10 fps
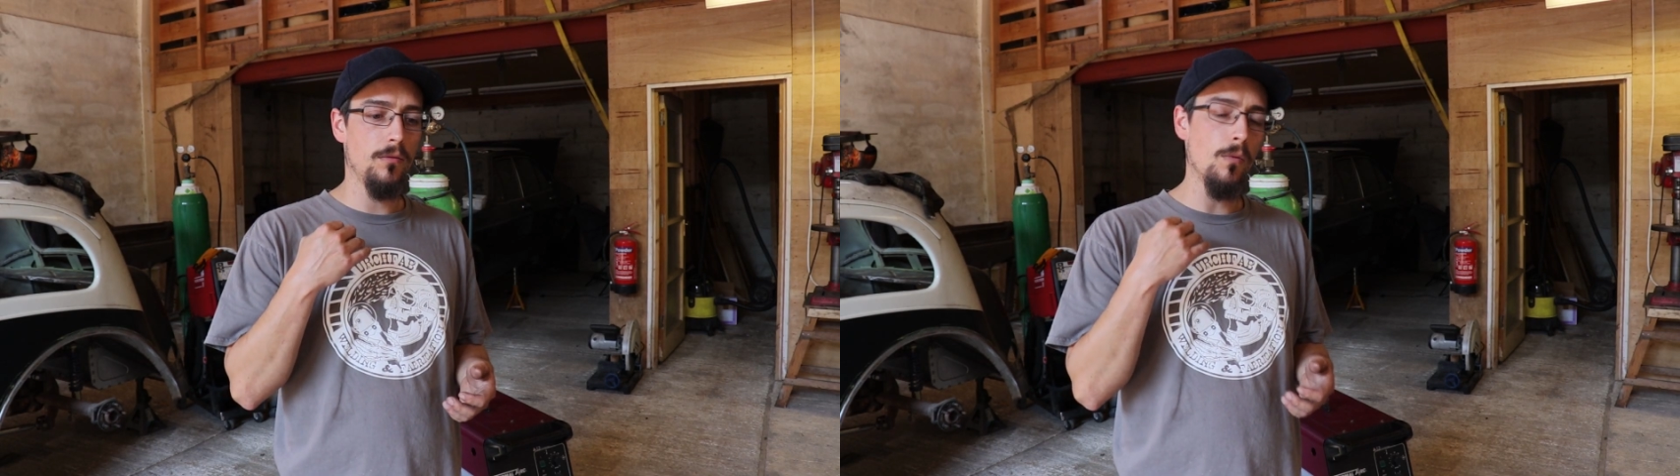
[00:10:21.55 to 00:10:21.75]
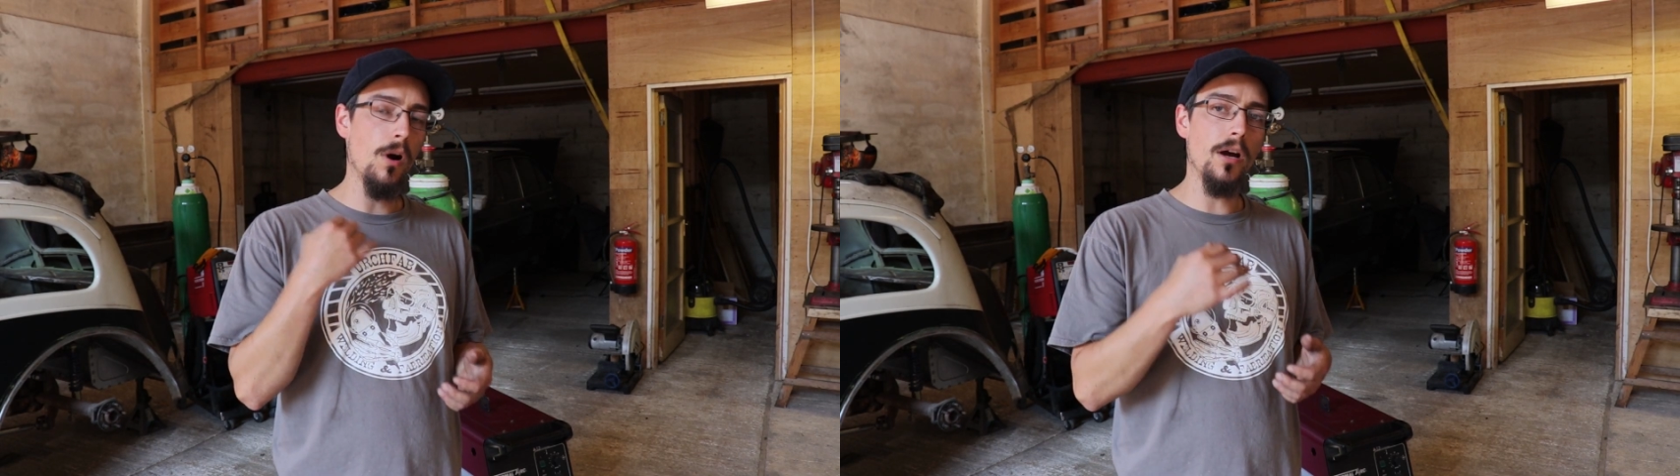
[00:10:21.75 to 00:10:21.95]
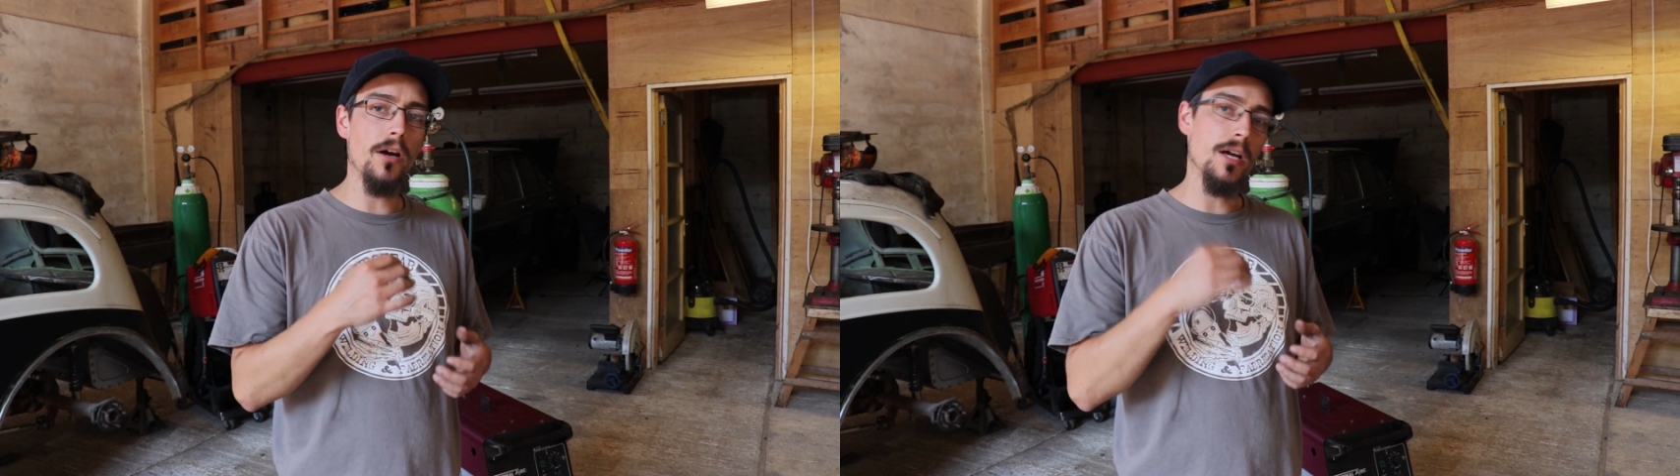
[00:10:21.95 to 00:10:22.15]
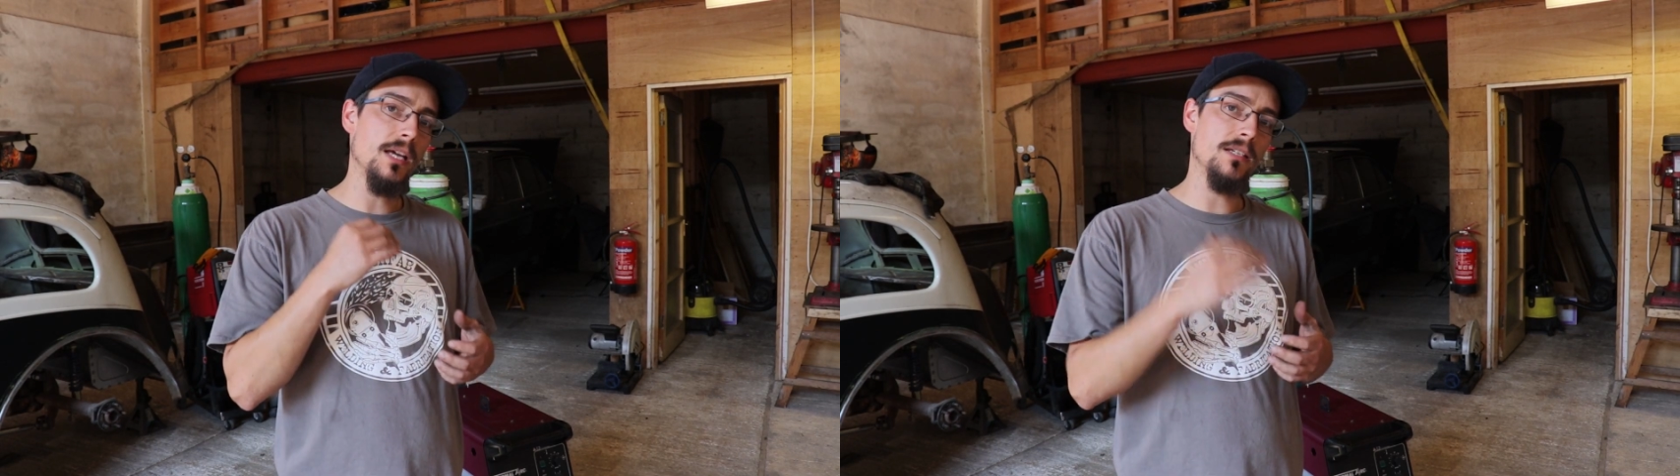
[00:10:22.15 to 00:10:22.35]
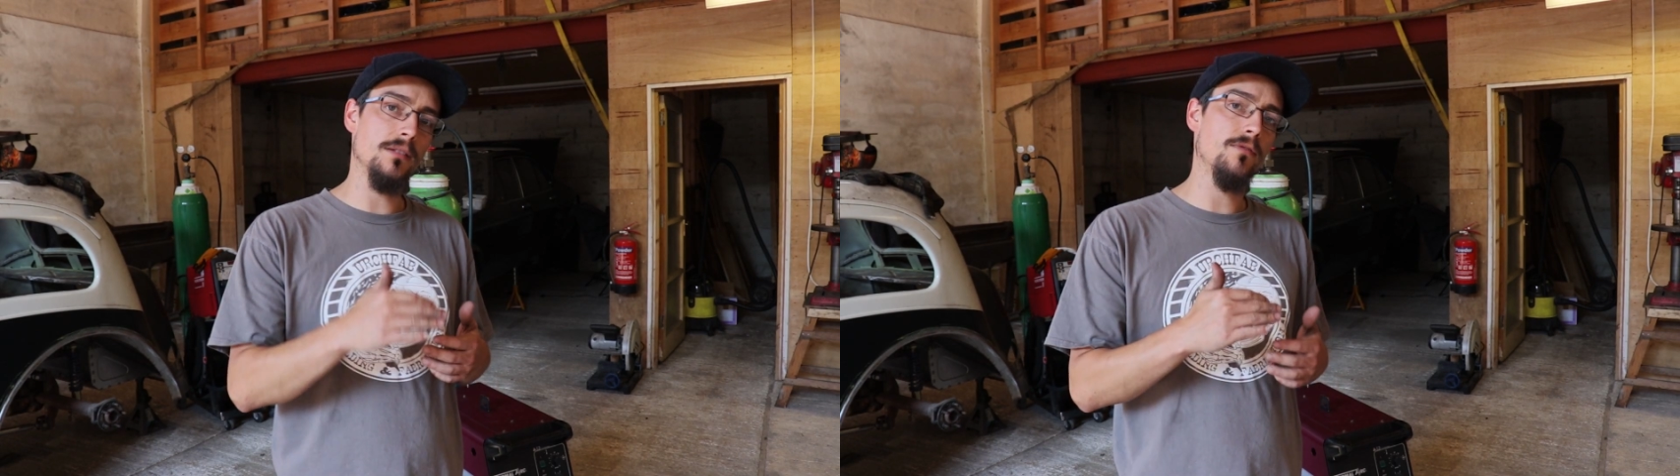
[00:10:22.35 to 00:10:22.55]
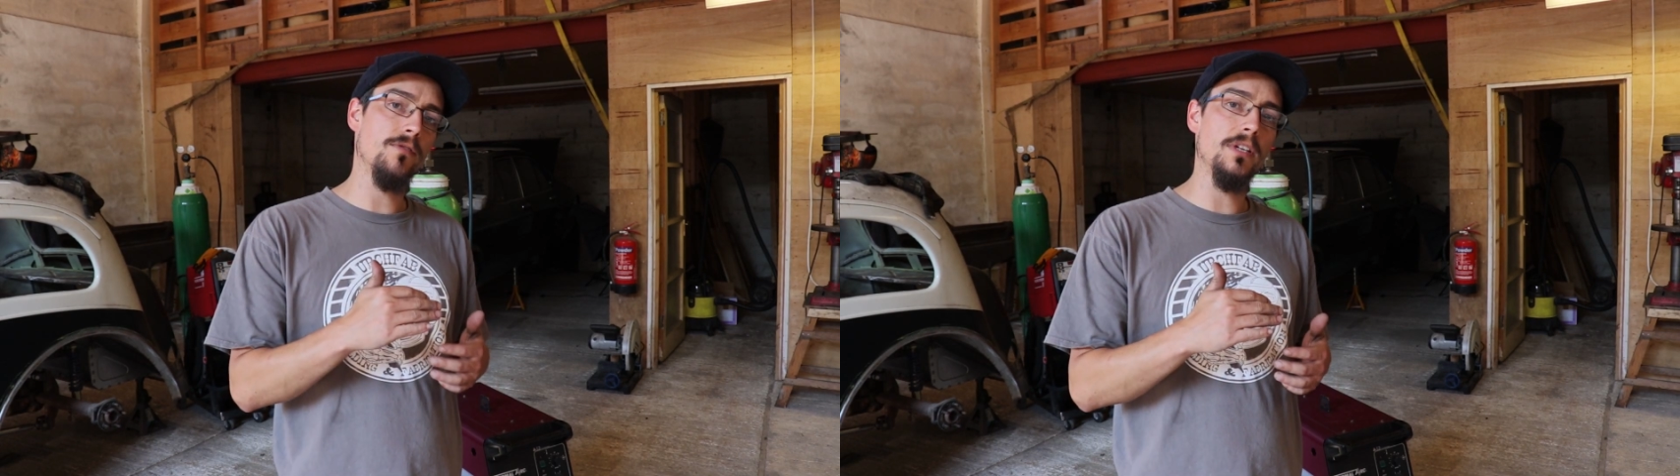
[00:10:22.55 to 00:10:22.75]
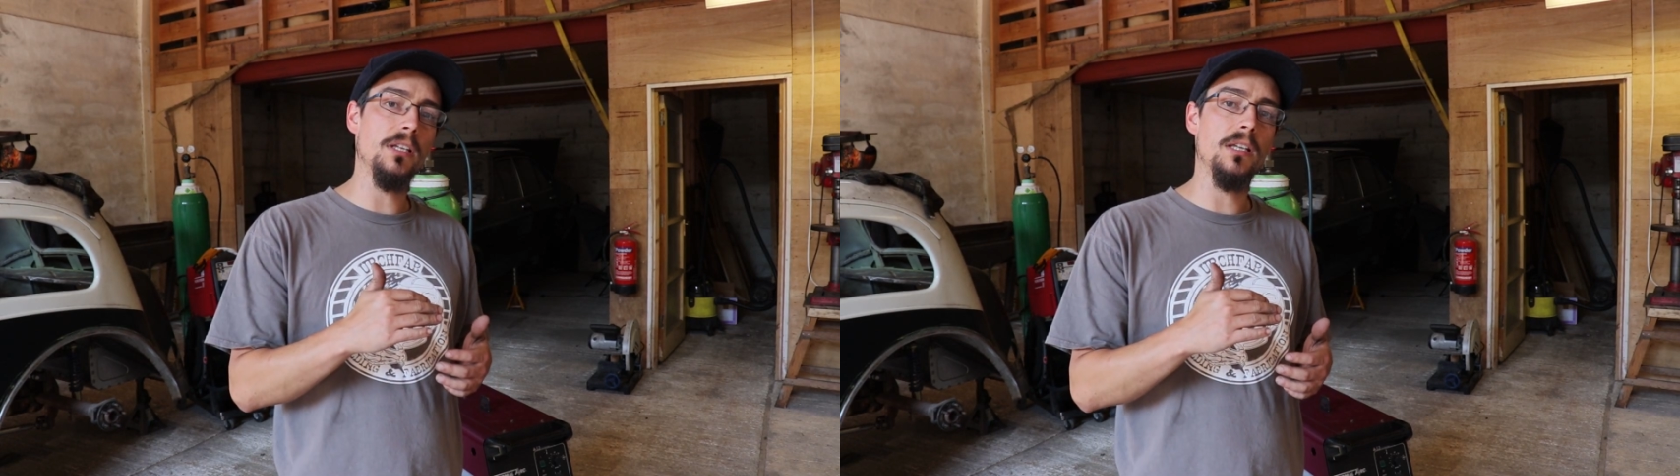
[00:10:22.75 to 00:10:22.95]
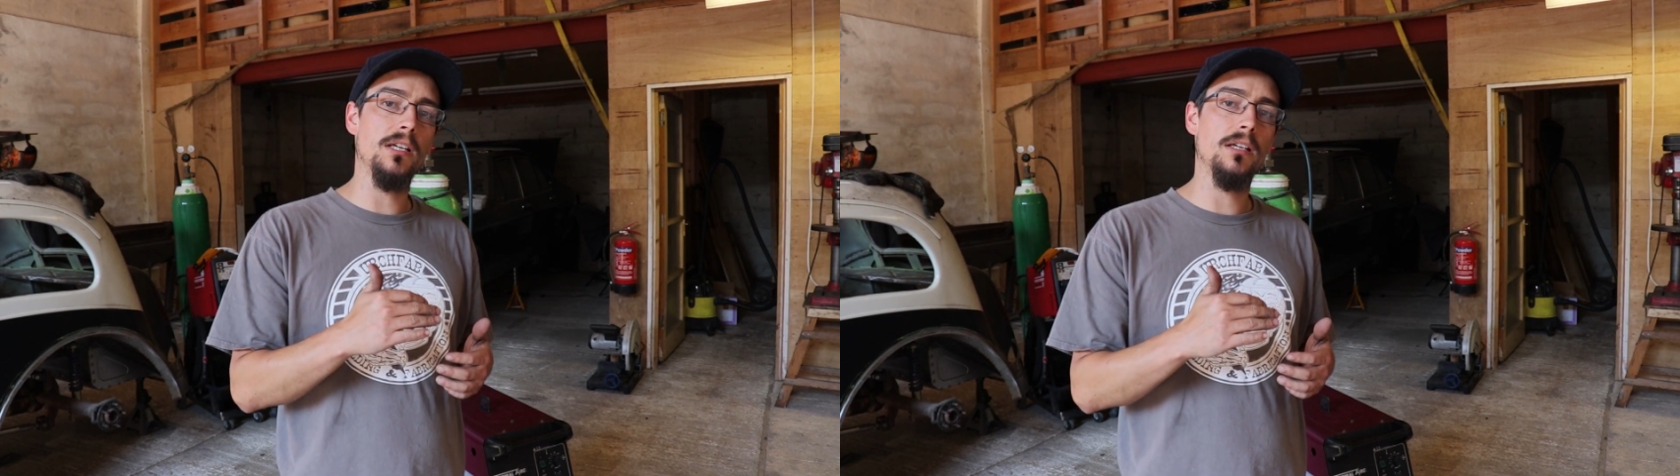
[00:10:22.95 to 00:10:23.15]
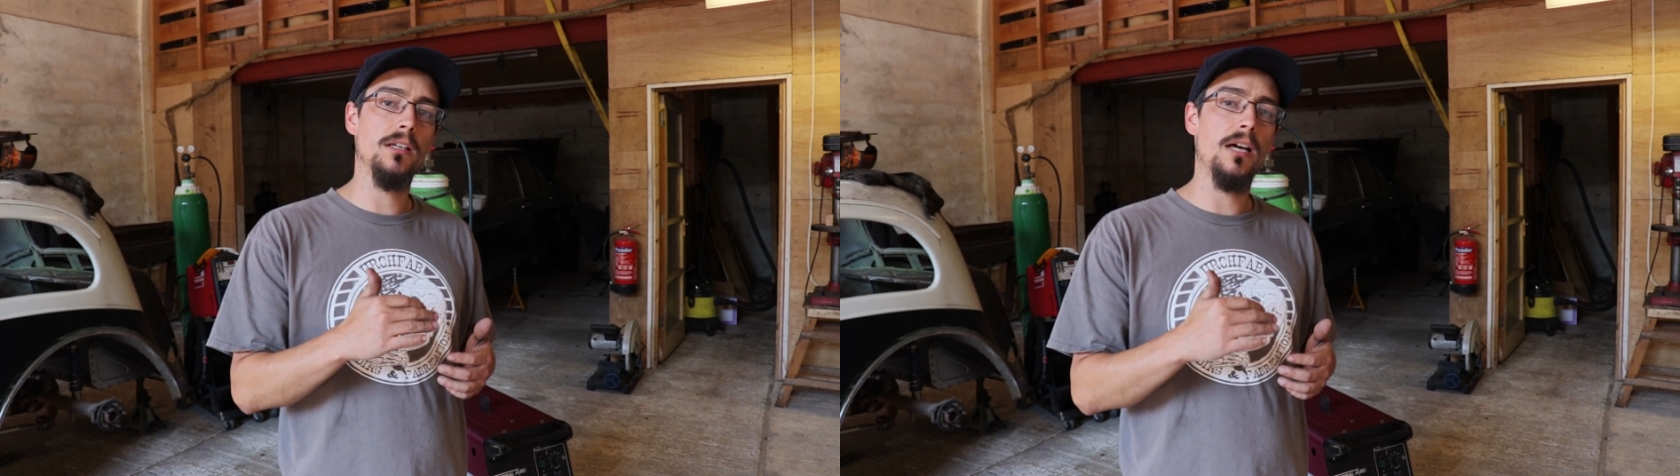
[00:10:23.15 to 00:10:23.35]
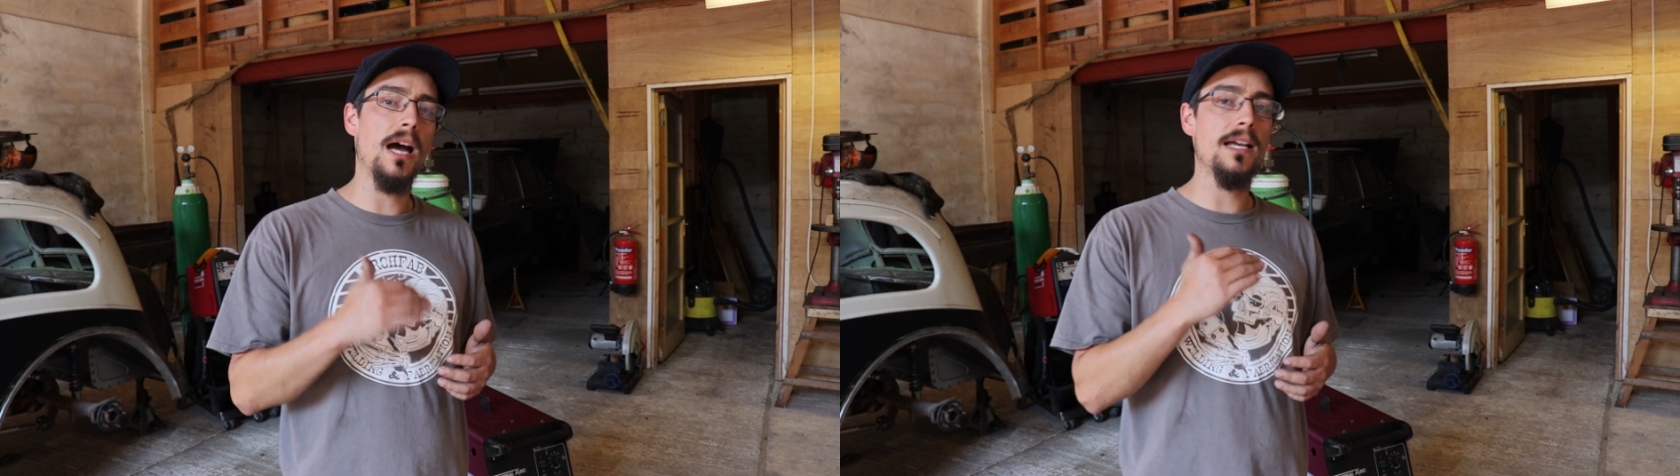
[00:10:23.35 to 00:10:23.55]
wire isn't feeding